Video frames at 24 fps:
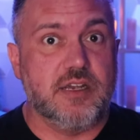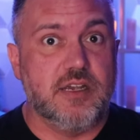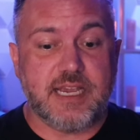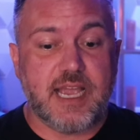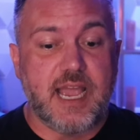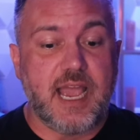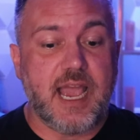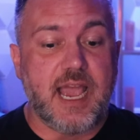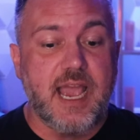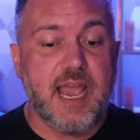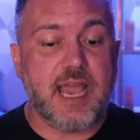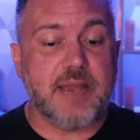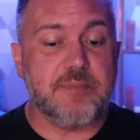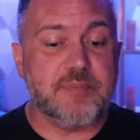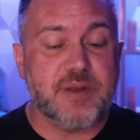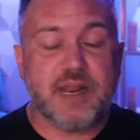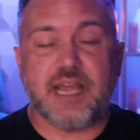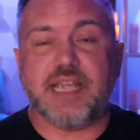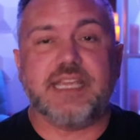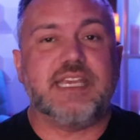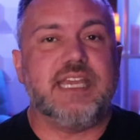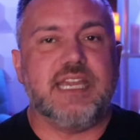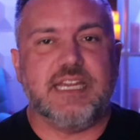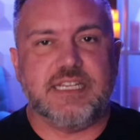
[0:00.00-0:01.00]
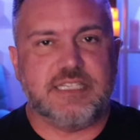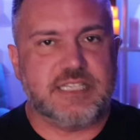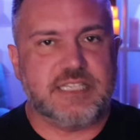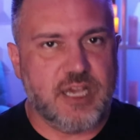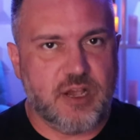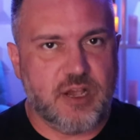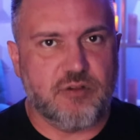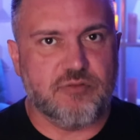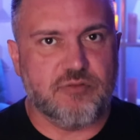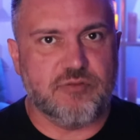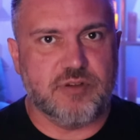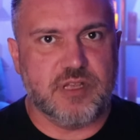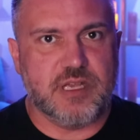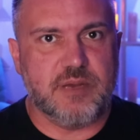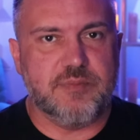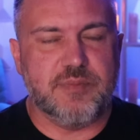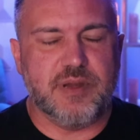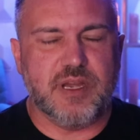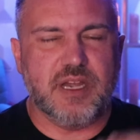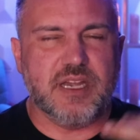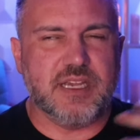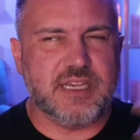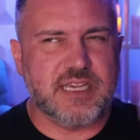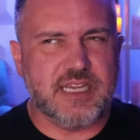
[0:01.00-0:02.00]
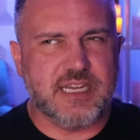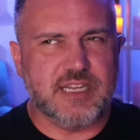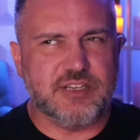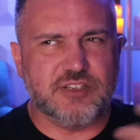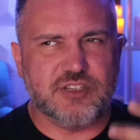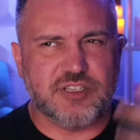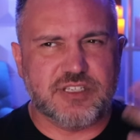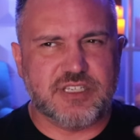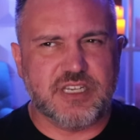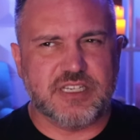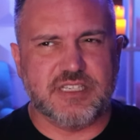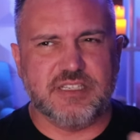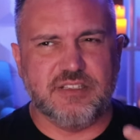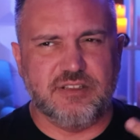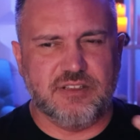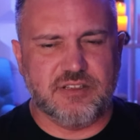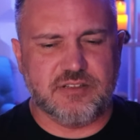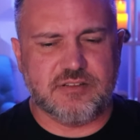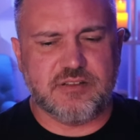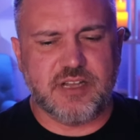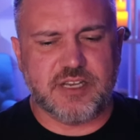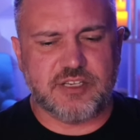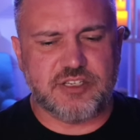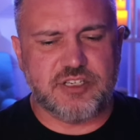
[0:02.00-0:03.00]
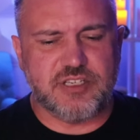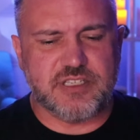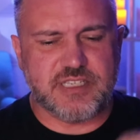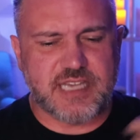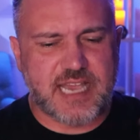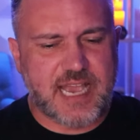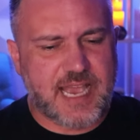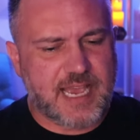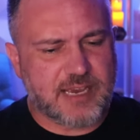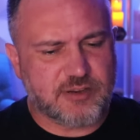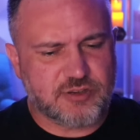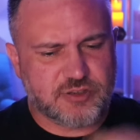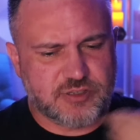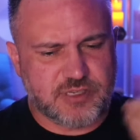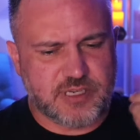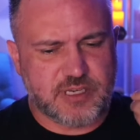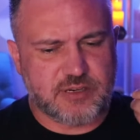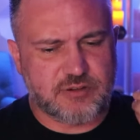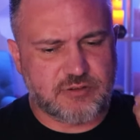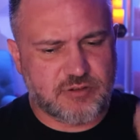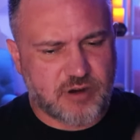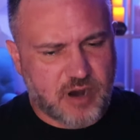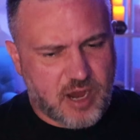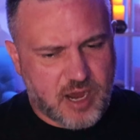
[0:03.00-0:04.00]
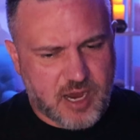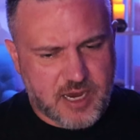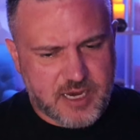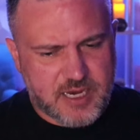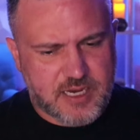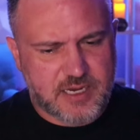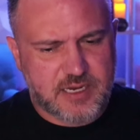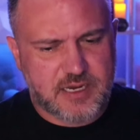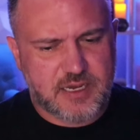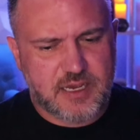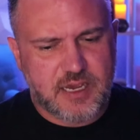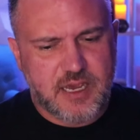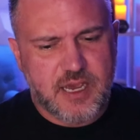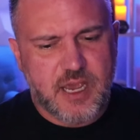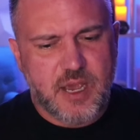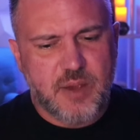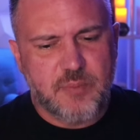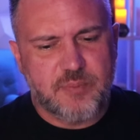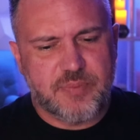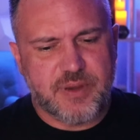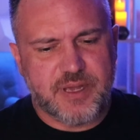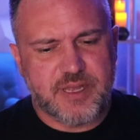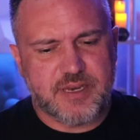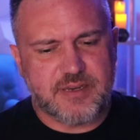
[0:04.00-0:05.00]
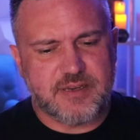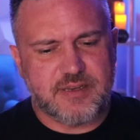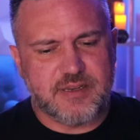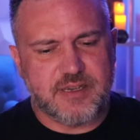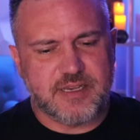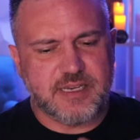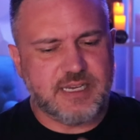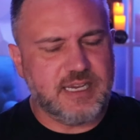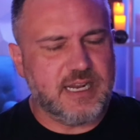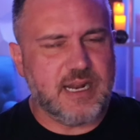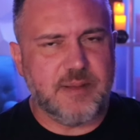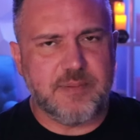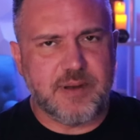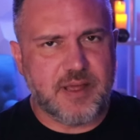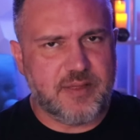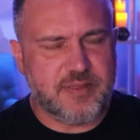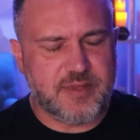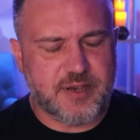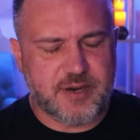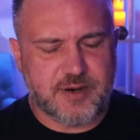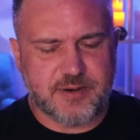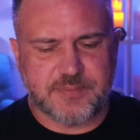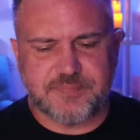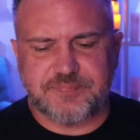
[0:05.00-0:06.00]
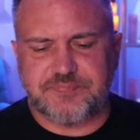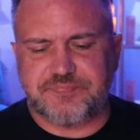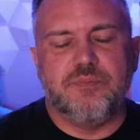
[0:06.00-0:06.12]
Like, I, I, but I can't tell really, but again, it just doesn't look like she's actually crying, but again, I'm not there.